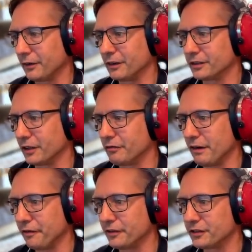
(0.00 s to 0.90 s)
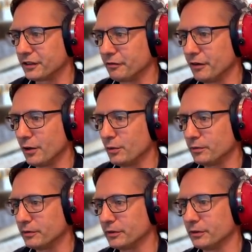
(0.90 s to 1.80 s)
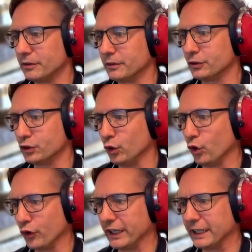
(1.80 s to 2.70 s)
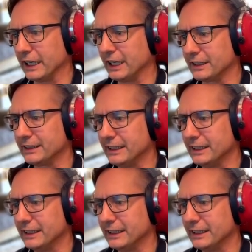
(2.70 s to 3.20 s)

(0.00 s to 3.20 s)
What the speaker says: as I referenced the real touring cars